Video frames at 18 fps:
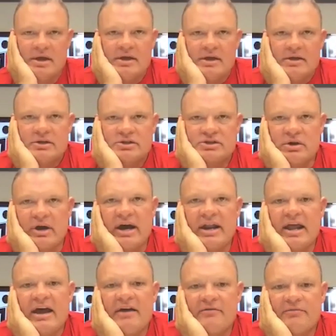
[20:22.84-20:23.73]
So I'd
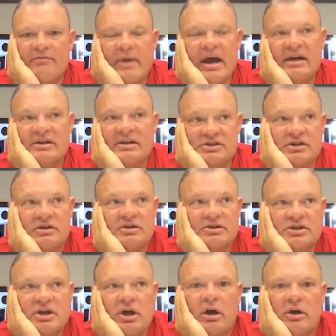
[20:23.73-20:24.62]
have, Matt,
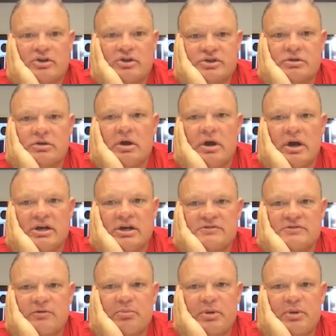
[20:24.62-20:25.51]
seriously harsher laws
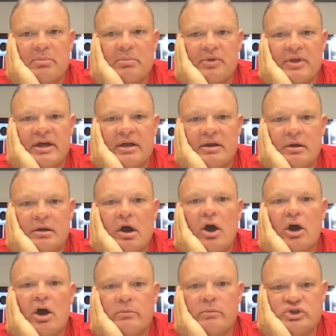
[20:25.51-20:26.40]
for people that
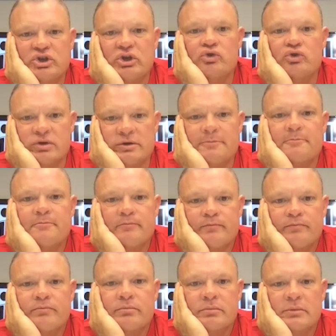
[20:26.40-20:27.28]
harm children.
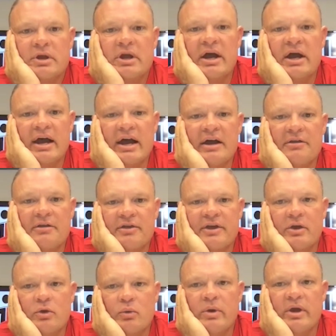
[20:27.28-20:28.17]
I
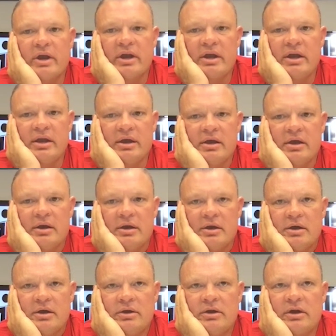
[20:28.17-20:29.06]
think we
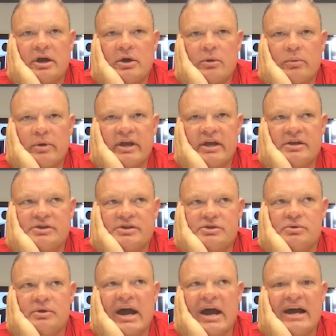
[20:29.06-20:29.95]
get
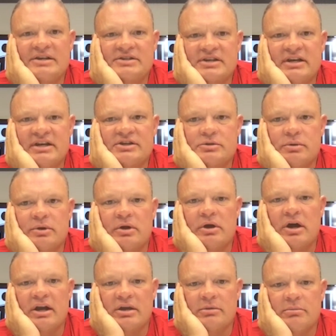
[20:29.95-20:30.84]
two guys get into an
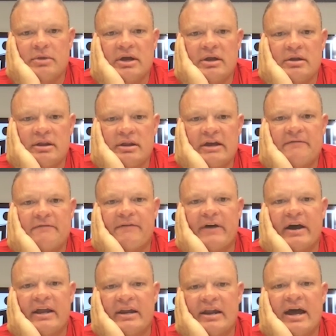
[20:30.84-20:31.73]
argument and they
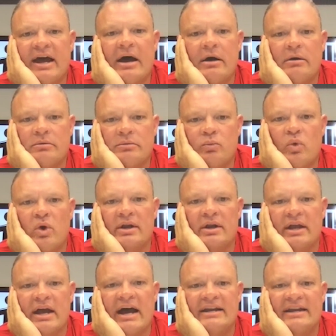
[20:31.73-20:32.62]
fight it out and one
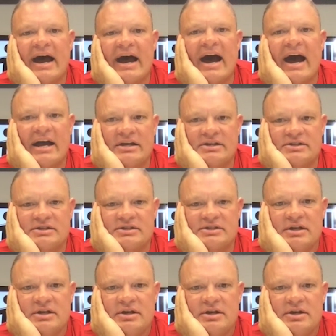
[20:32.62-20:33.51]
guy dies.
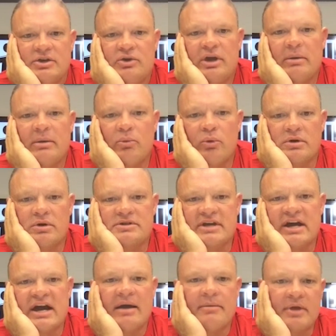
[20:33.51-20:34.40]
You get more
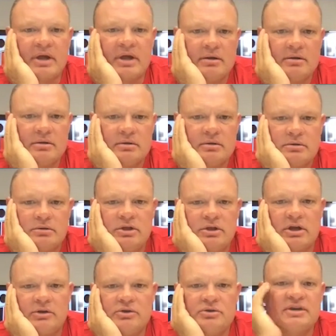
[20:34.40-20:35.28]
time than,
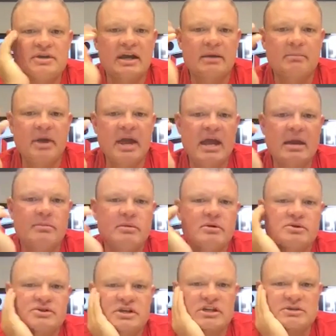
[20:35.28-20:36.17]
you take a baby
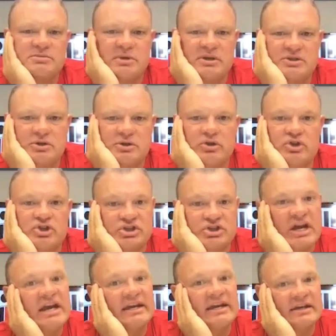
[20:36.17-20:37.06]
who's 6 months old,
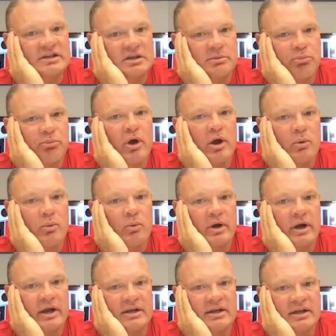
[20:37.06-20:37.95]
shake it to the point where
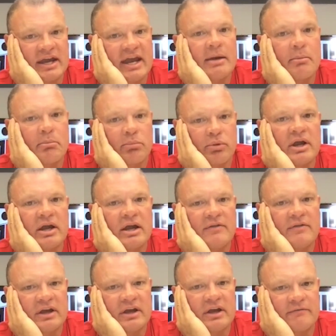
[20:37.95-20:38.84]
it can't
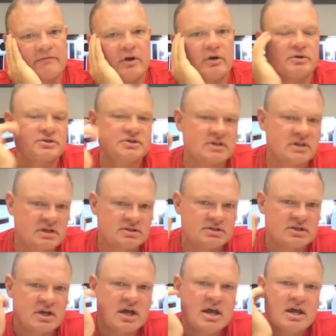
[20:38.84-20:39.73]
breathe, it
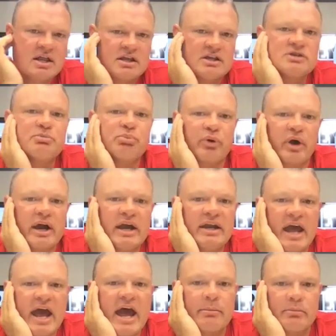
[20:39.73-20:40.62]
convulses, its brain
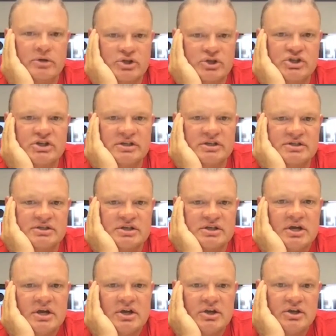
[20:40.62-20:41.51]
hemorrhages,
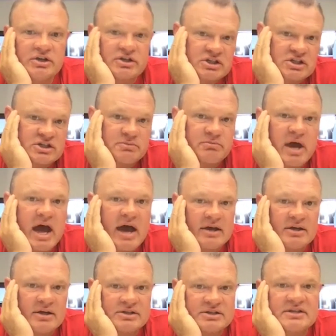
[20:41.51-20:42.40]
you snap
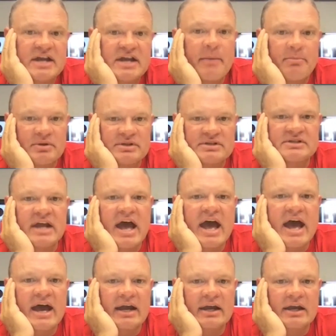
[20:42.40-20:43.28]
its
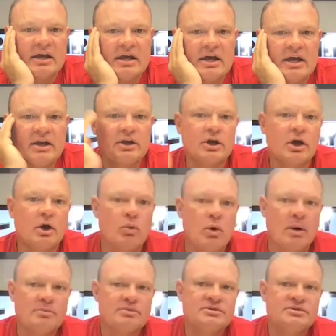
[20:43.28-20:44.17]
neck, and you go,
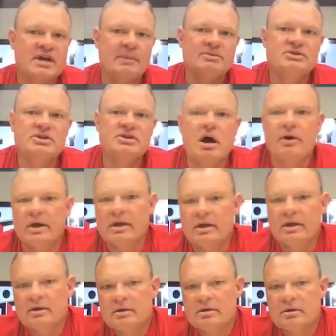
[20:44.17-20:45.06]
whoops, I'm sorry.
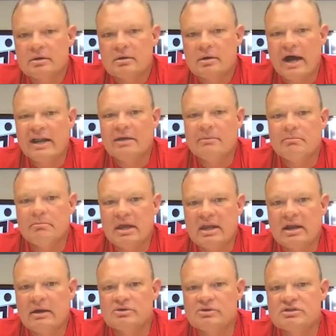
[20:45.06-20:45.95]
I didn't mean,
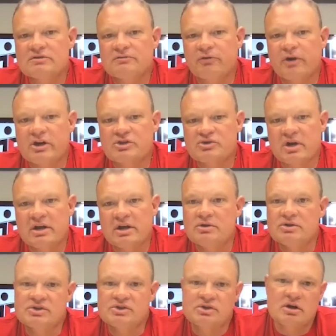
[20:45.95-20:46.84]
I was just frustrated, and
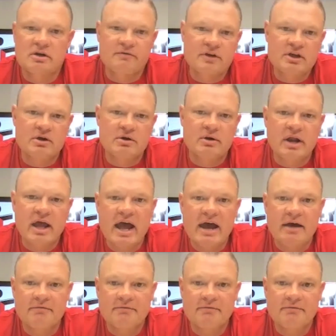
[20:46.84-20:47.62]
you serve 1.5 years.